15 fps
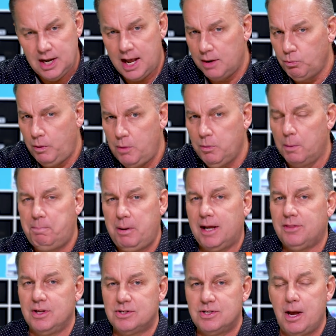and we will
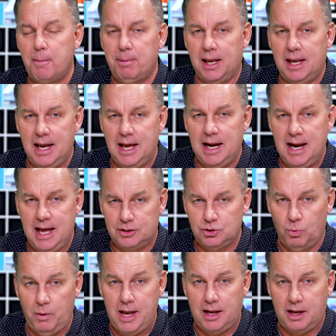pick this up again next
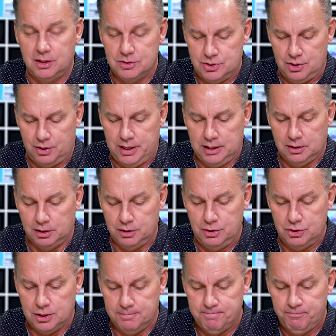week concerning
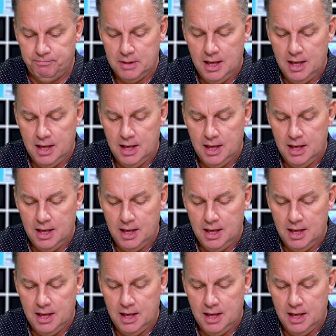delusion.